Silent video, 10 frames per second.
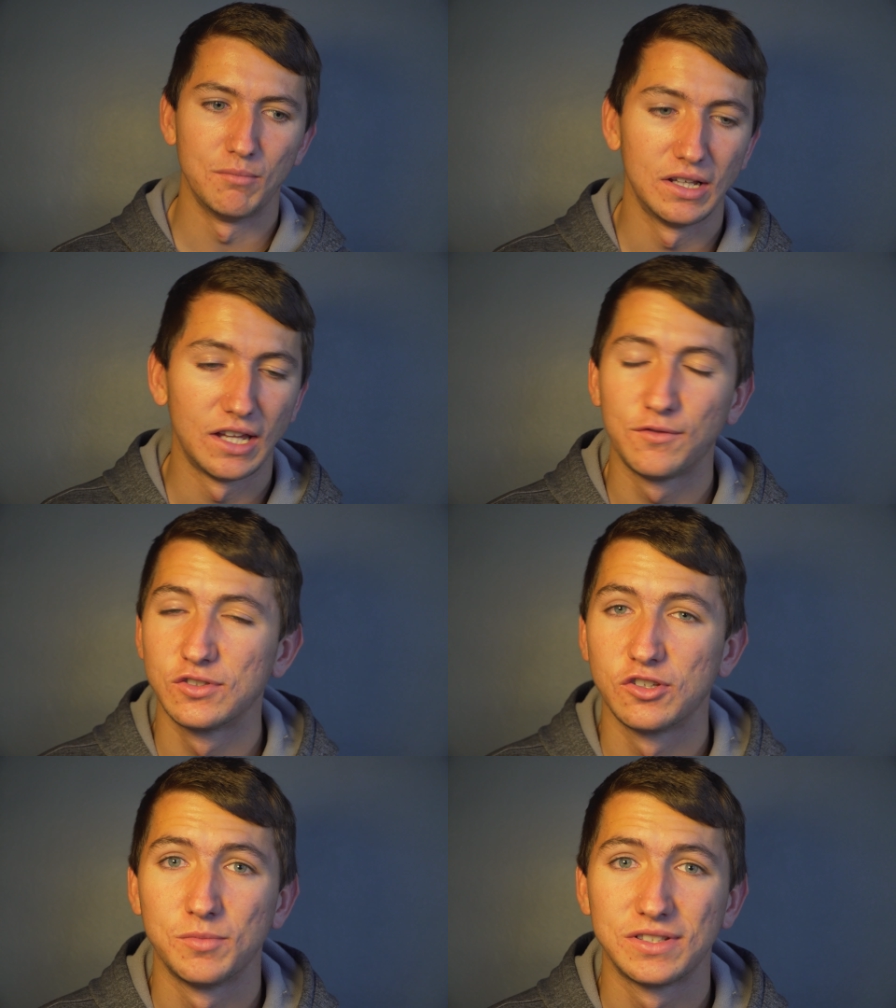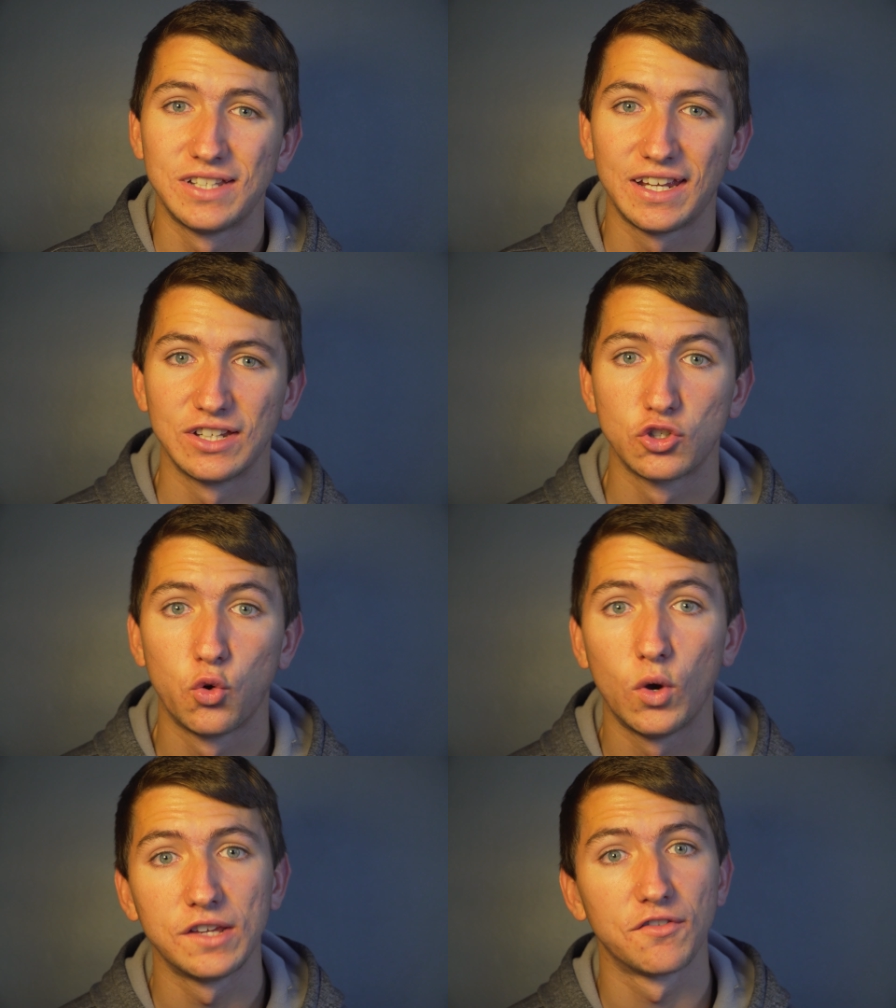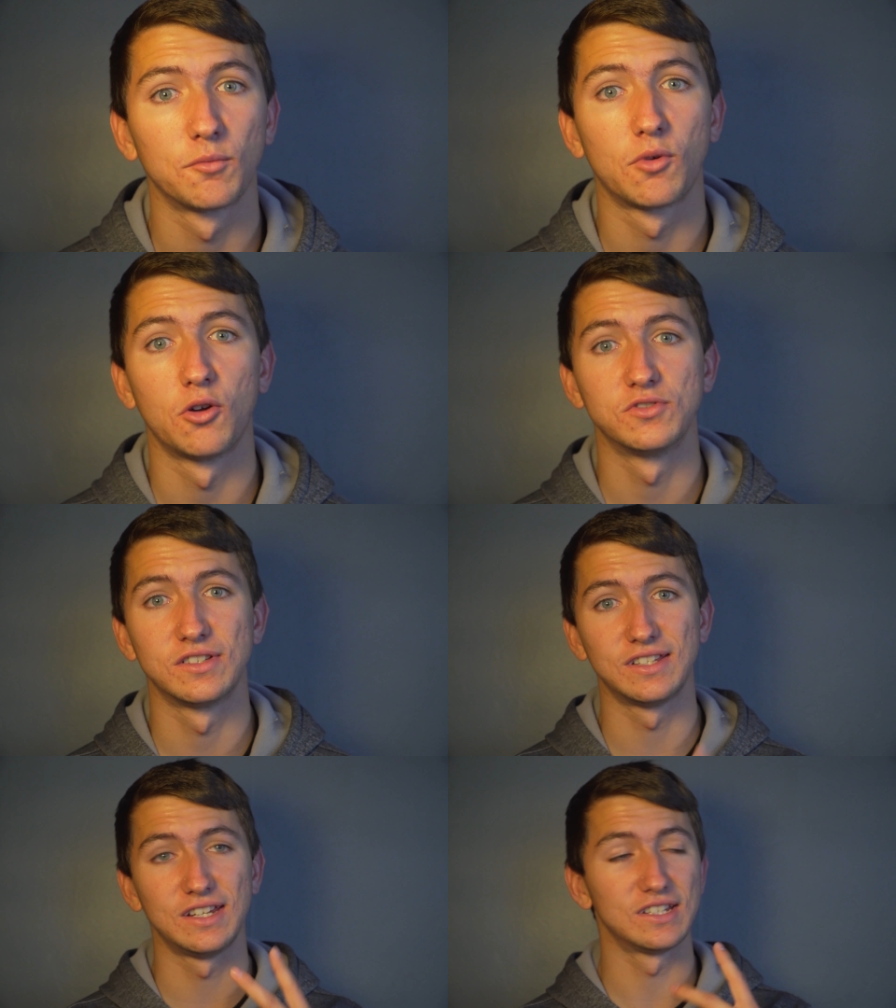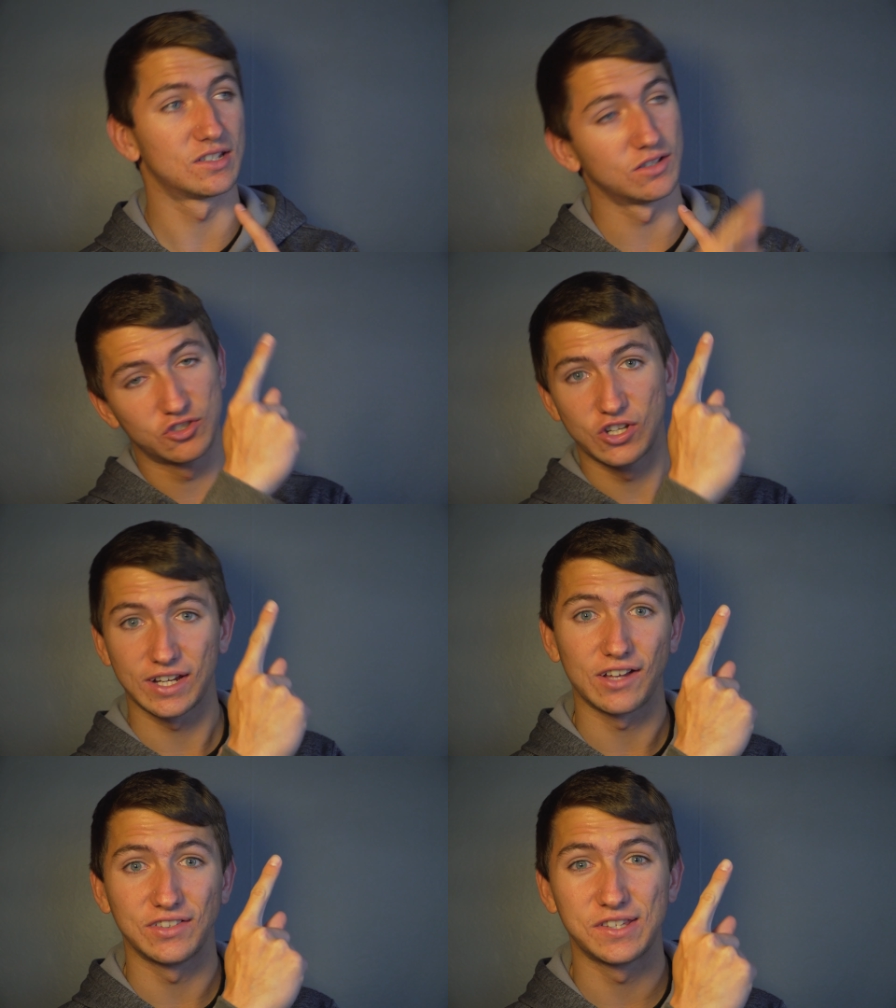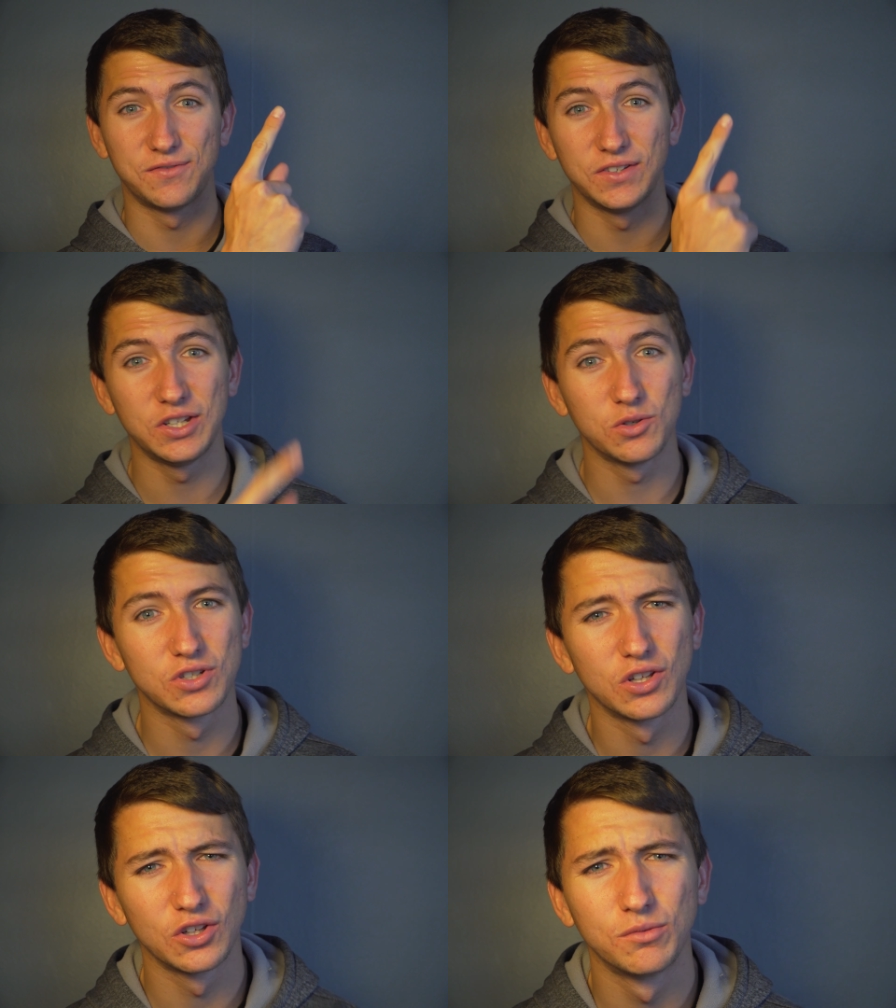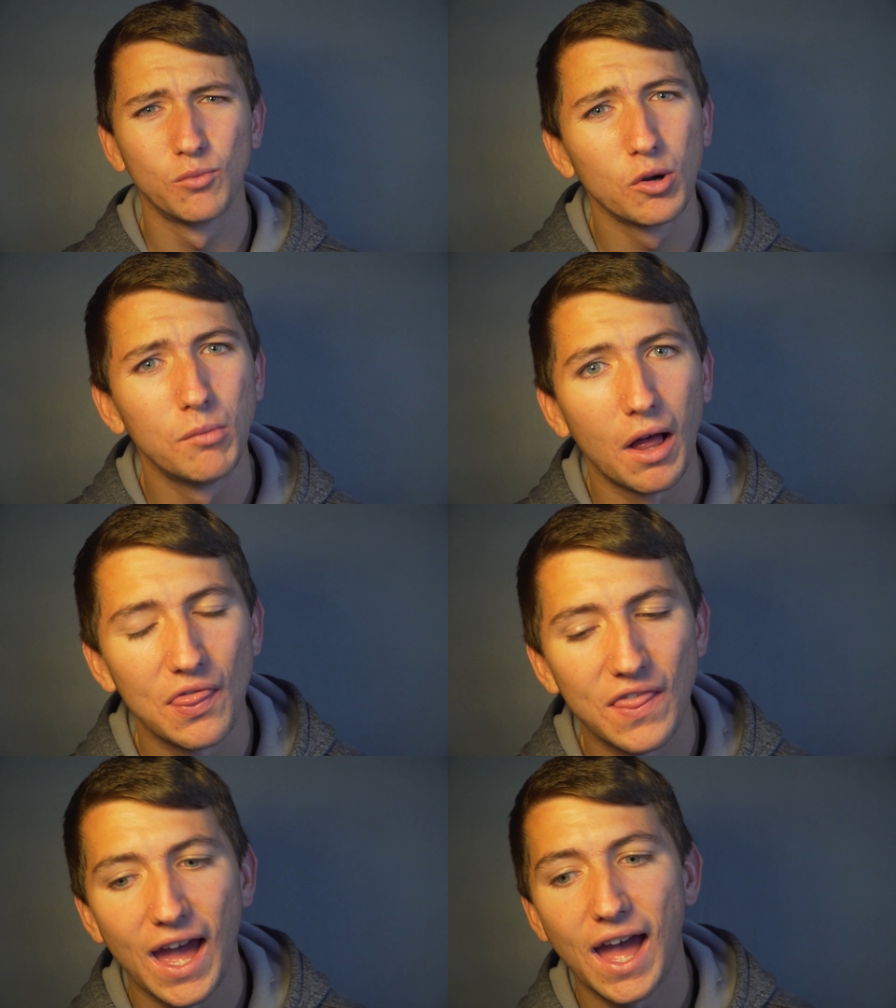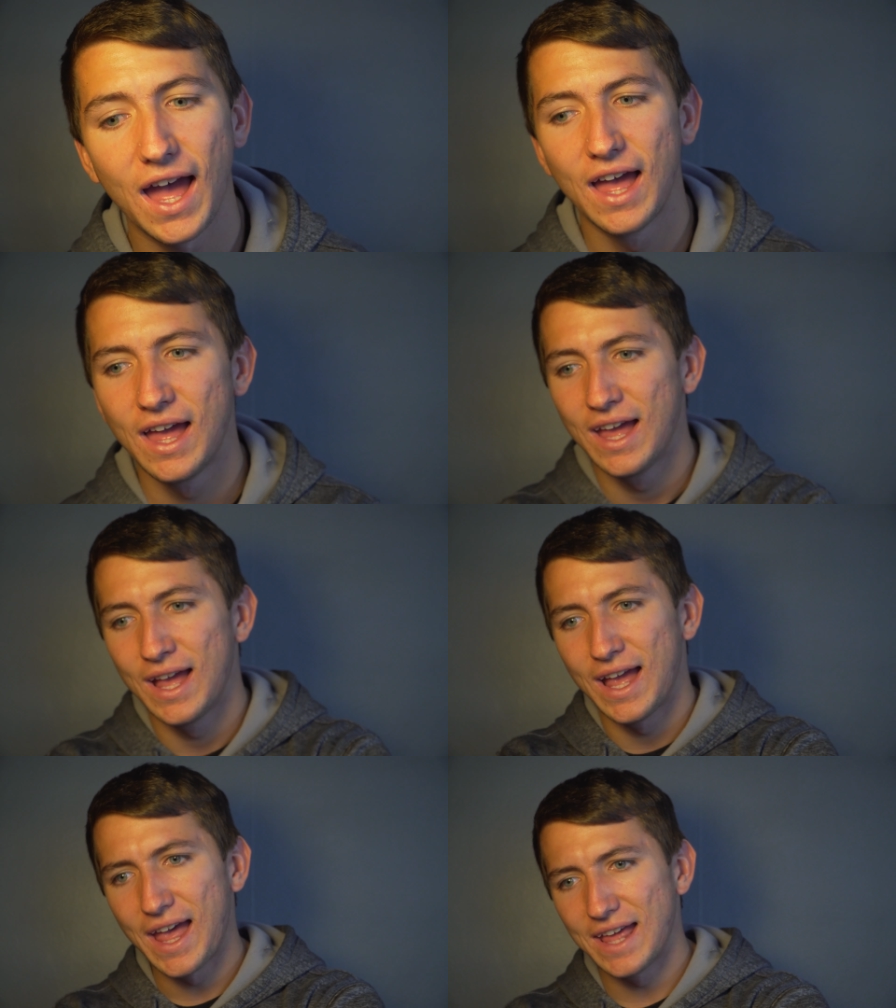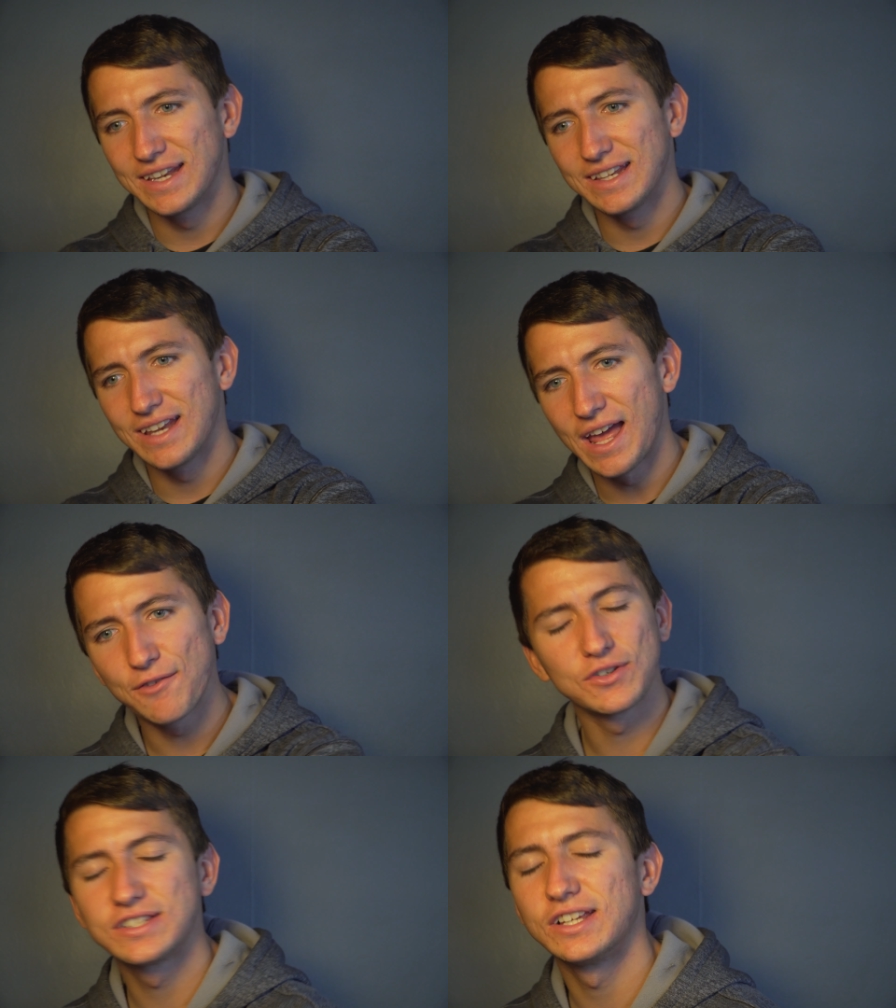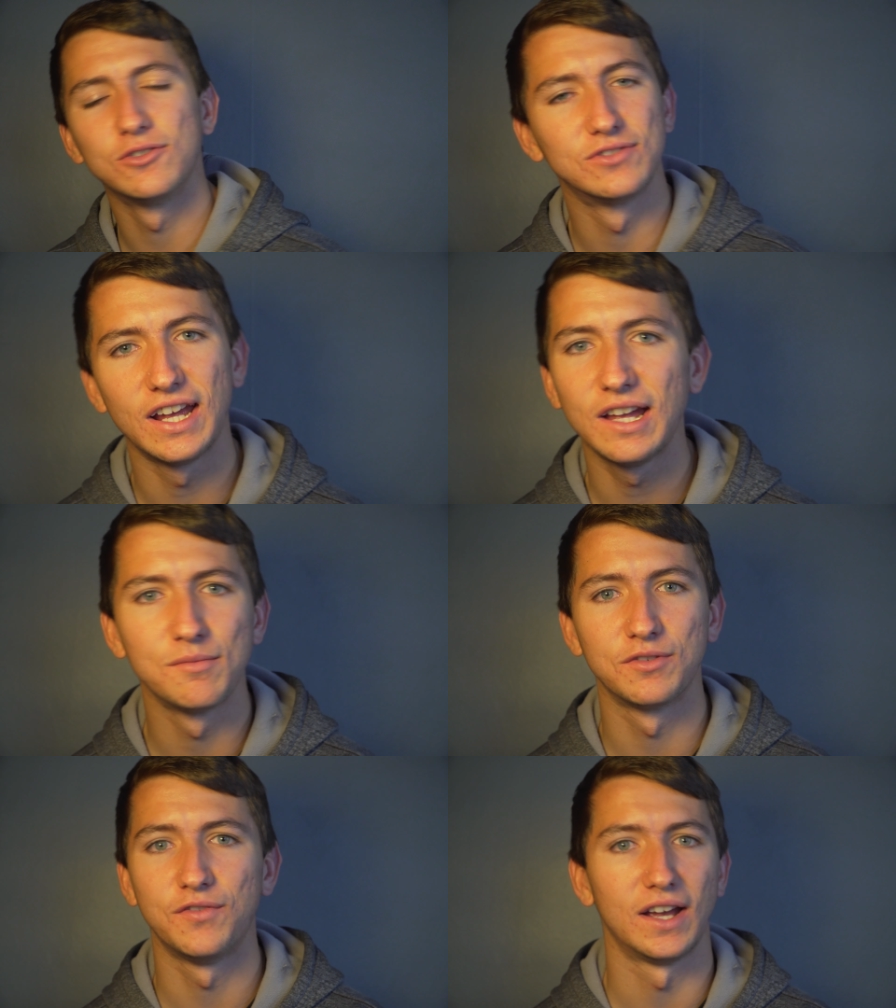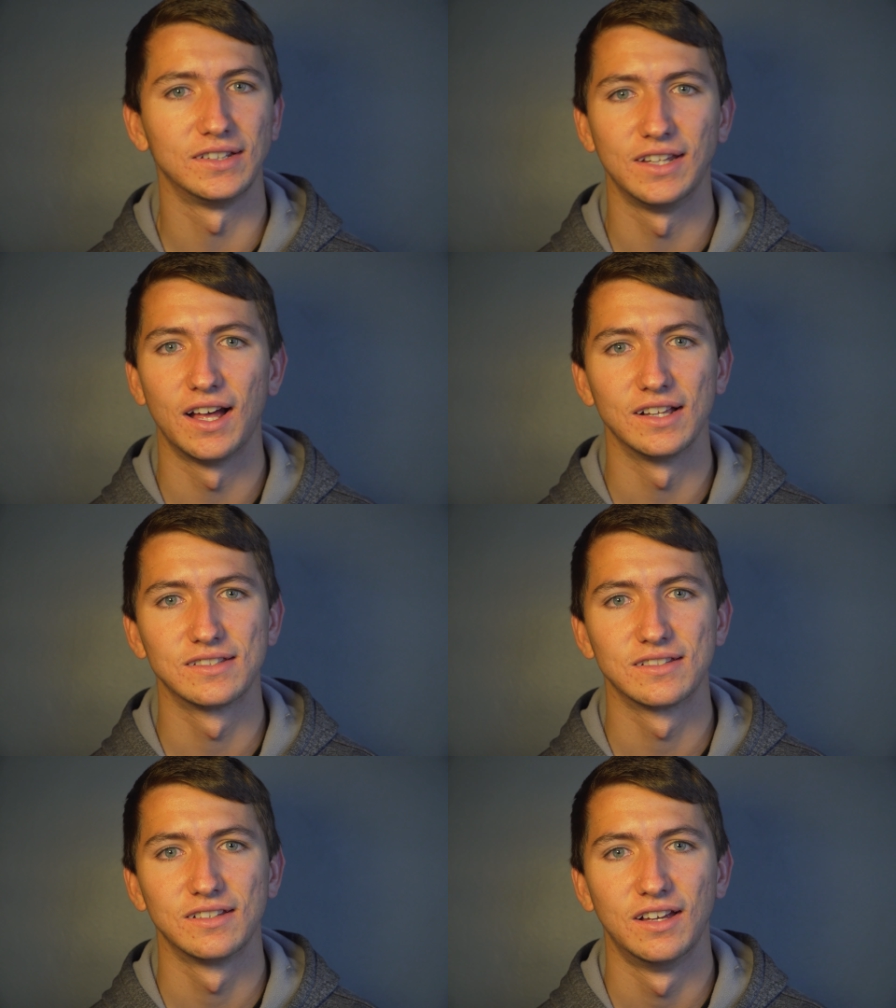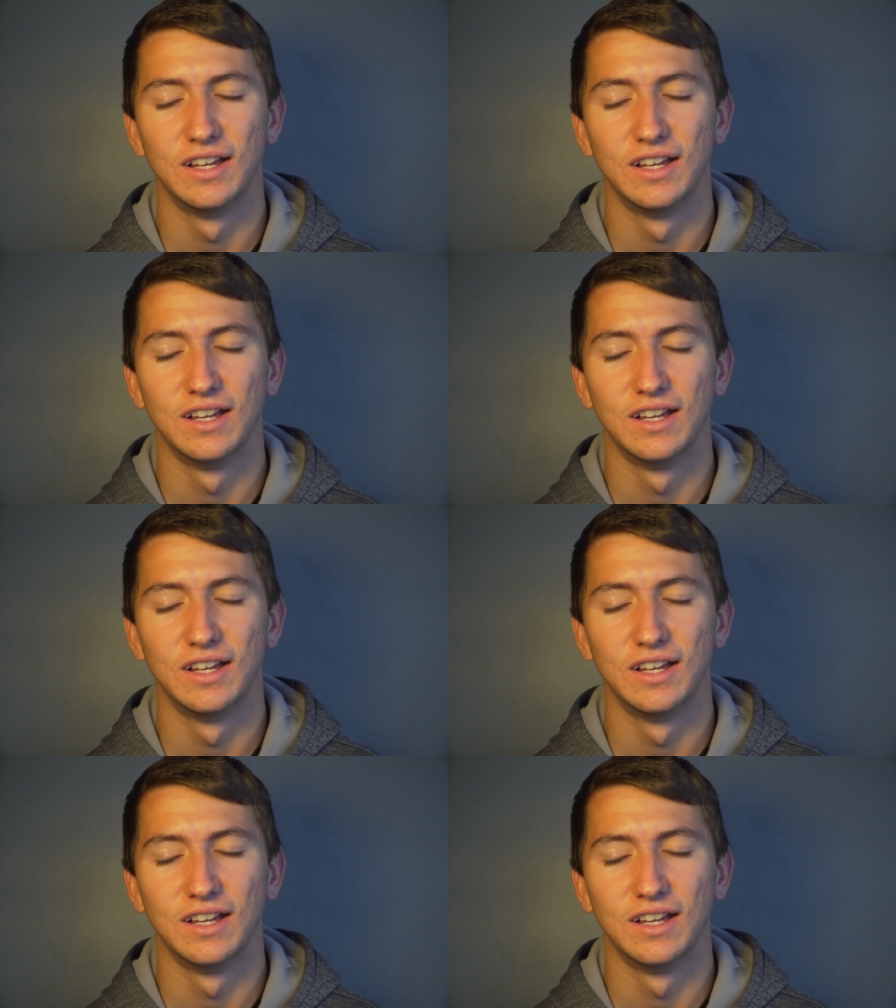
My life was almost taken twice from Crohn's disease. Check out this video to learn more about that. And every single day I'm defying the odds.